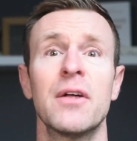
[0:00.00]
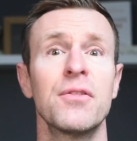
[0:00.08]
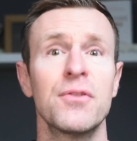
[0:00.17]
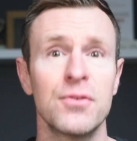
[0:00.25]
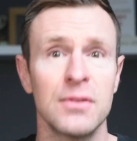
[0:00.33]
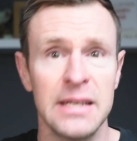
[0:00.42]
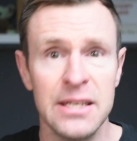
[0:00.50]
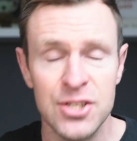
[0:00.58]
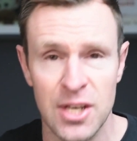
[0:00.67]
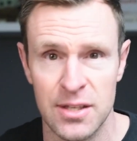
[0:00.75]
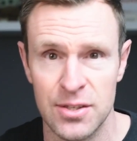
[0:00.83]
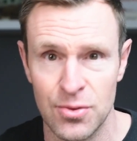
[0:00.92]
other lead
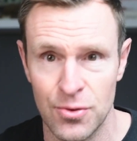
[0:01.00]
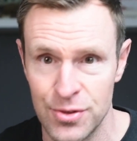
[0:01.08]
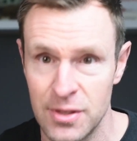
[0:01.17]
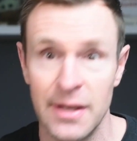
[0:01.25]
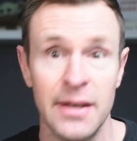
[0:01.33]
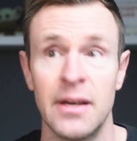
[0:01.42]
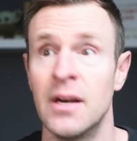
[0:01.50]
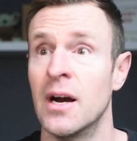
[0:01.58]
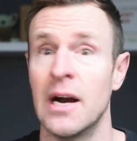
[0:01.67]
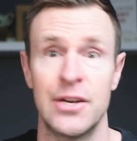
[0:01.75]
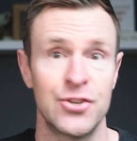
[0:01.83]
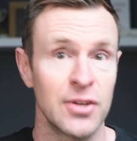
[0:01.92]
gen source like
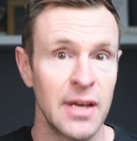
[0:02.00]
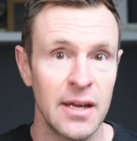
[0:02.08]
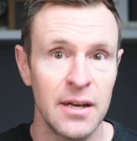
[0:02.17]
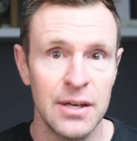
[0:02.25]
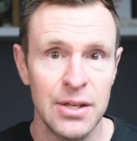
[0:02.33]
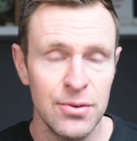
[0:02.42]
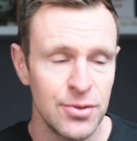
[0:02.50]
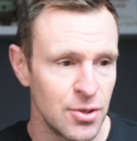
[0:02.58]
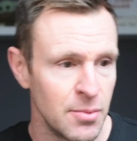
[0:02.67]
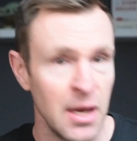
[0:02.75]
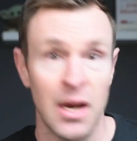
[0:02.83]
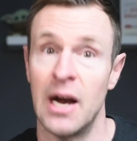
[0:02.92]
I should get on YouTube,